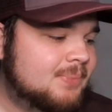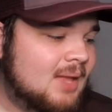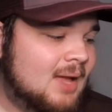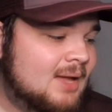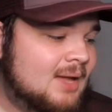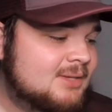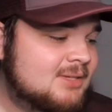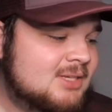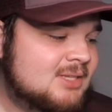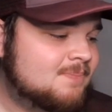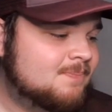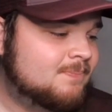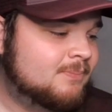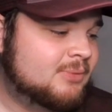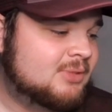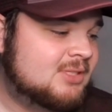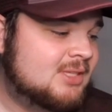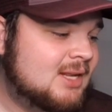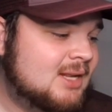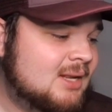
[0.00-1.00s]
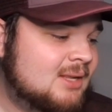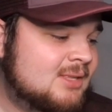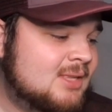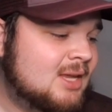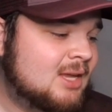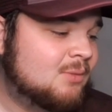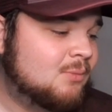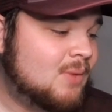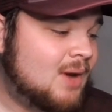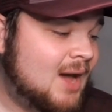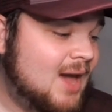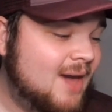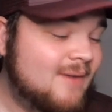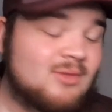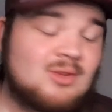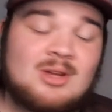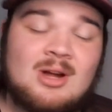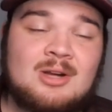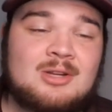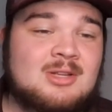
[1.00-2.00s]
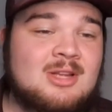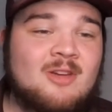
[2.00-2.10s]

I just was sitting thinking, I haven't talked